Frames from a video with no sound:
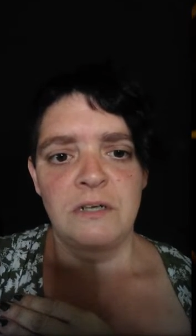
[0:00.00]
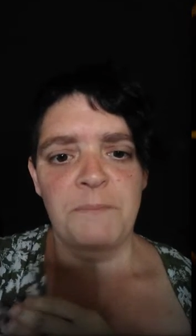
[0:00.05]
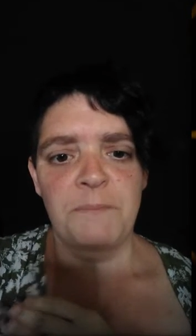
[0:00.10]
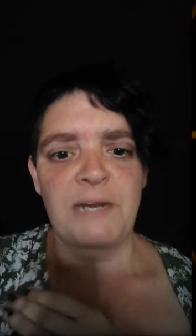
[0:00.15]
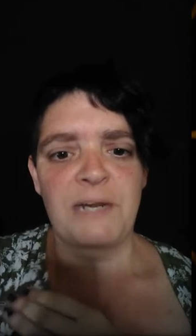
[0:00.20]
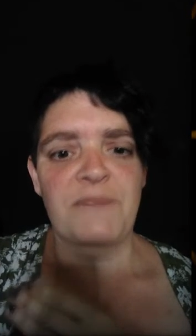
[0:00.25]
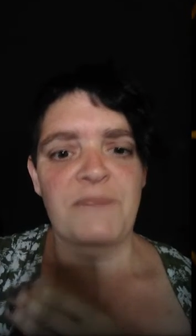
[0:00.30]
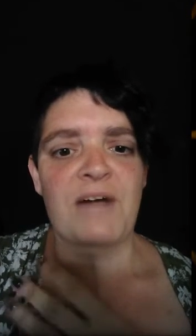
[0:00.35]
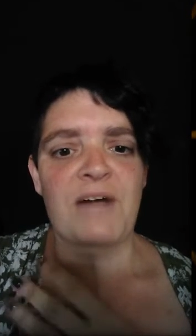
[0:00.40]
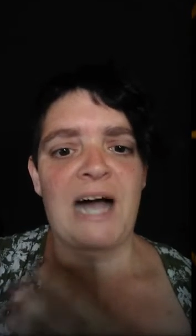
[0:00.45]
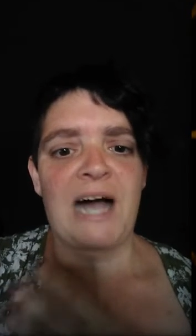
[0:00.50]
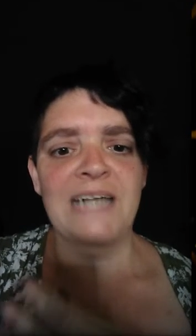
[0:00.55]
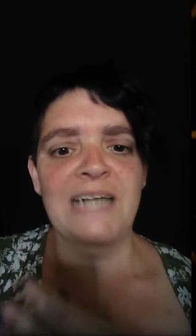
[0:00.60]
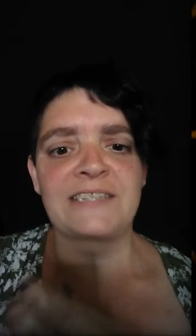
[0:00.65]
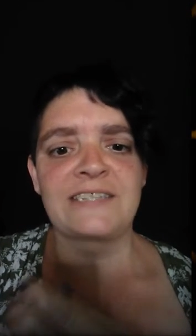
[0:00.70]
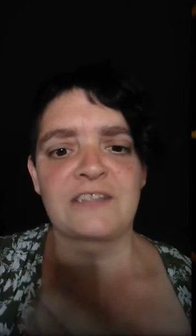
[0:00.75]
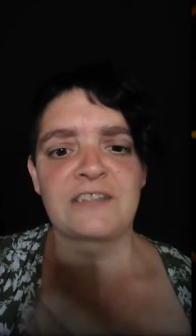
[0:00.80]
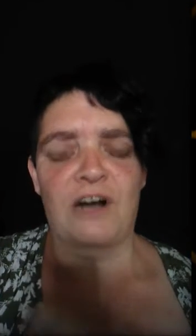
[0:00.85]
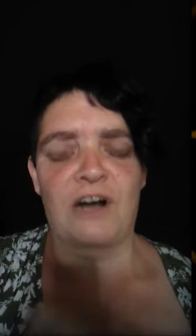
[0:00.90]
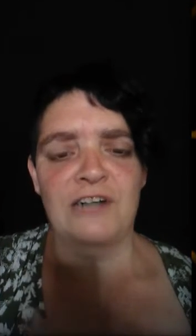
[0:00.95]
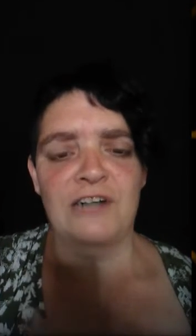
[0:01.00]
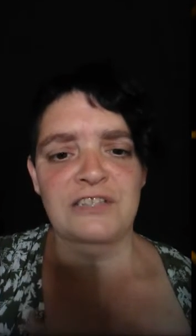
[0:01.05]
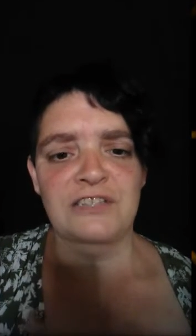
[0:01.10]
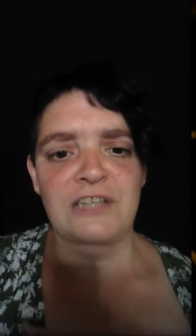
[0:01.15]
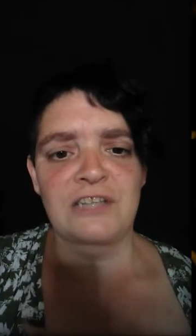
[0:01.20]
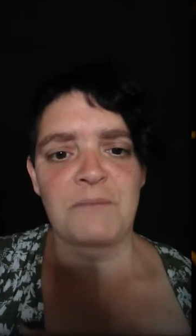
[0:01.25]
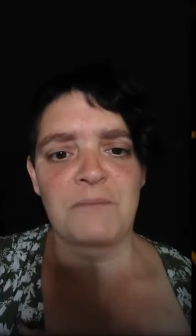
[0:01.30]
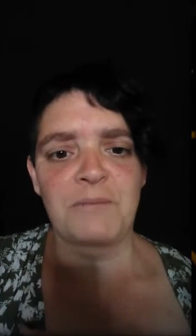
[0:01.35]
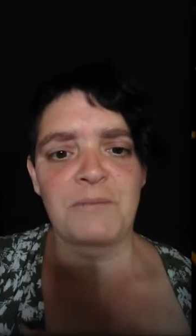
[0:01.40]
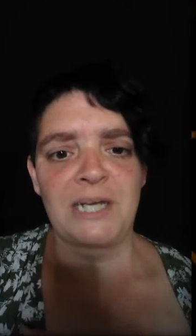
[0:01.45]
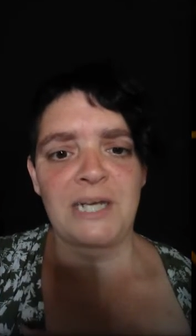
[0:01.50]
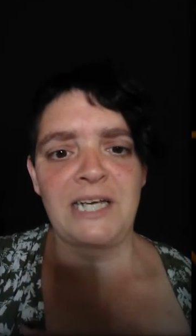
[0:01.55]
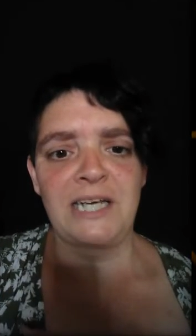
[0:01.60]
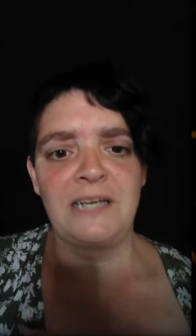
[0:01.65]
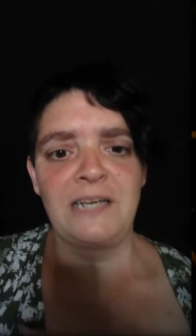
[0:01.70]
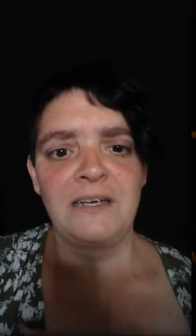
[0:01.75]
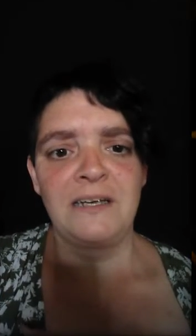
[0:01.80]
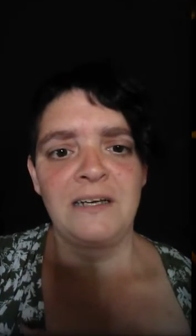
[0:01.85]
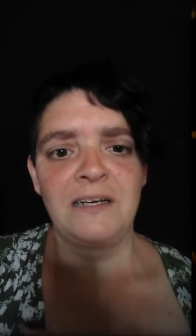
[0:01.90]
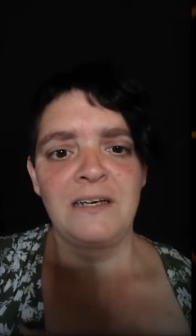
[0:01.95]
But if I saw
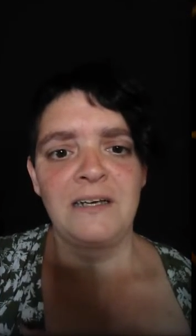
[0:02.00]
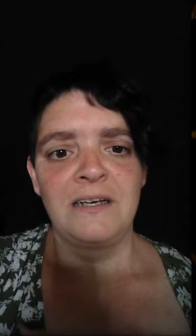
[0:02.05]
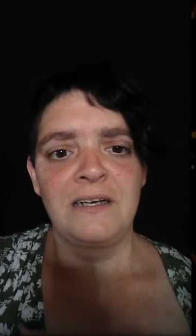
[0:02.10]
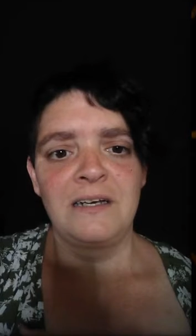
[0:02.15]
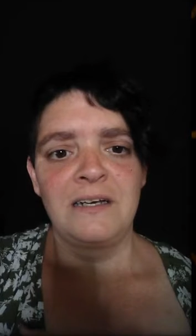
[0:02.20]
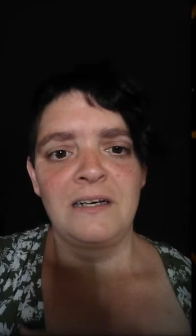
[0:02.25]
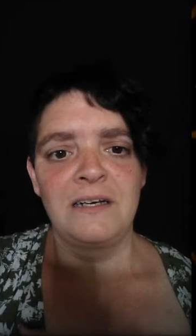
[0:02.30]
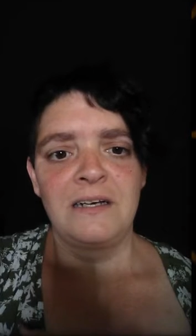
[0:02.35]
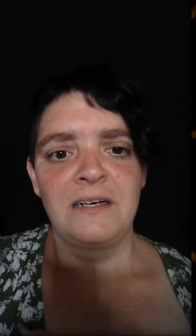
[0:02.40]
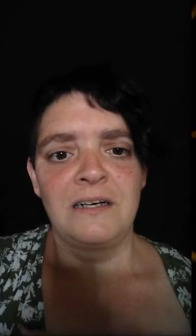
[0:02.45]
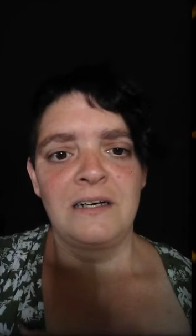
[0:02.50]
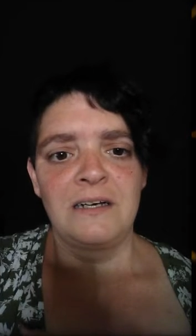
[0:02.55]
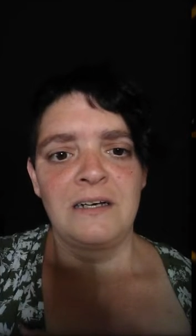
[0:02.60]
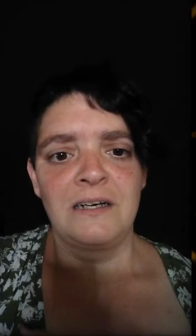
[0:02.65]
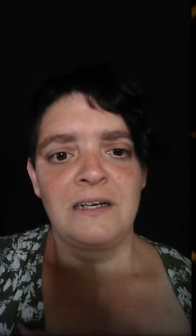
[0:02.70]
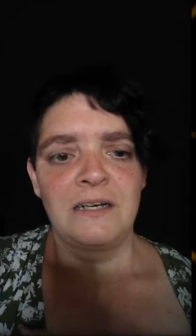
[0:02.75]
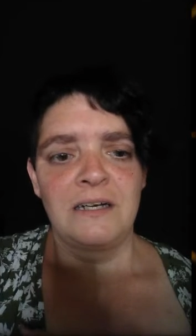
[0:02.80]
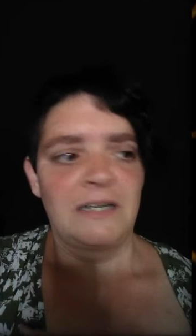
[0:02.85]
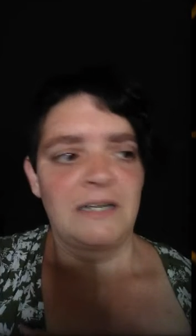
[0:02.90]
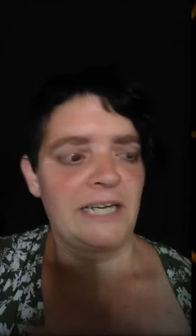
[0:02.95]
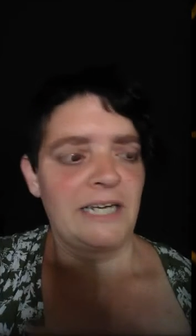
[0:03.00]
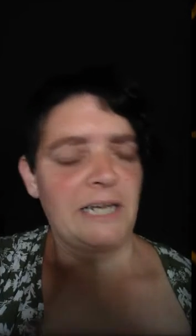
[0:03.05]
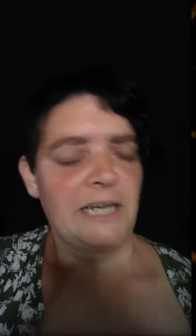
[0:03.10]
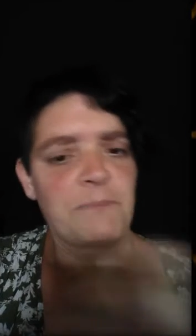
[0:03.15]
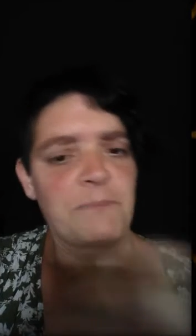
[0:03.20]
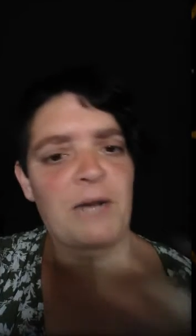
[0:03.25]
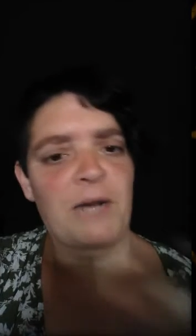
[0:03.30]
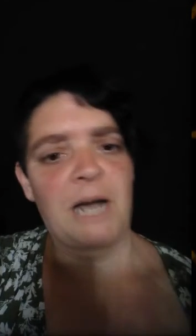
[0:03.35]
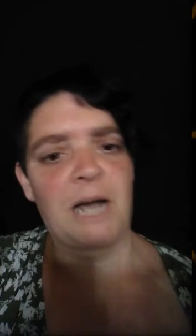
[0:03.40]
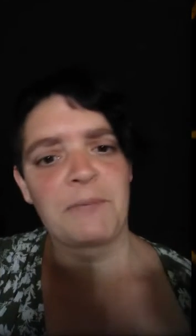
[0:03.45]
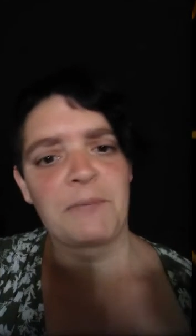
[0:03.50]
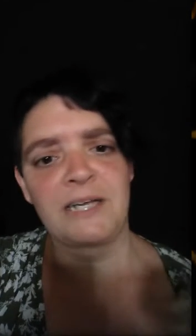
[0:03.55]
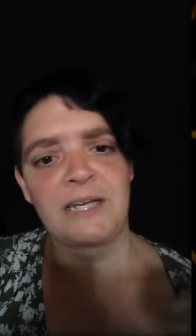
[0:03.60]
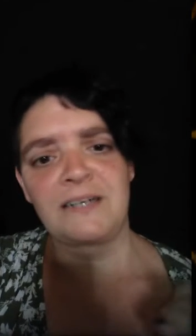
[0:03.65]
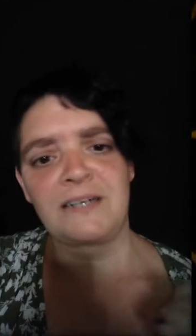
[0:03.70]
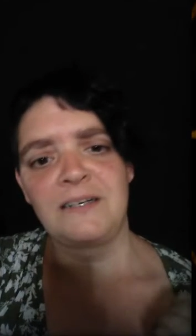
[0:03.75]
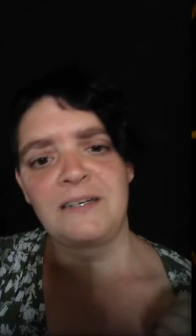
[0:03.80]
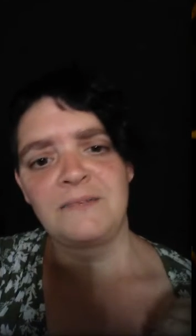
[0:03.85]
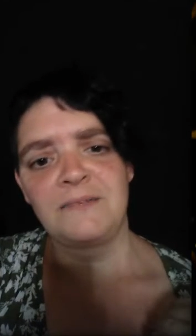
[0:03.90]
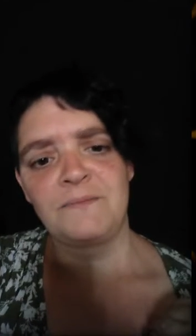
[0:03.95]
somebody in
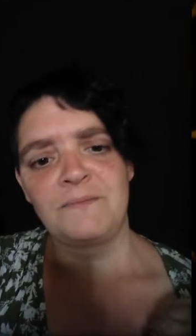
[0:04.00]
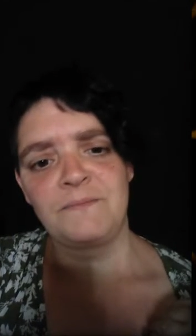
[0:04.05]
public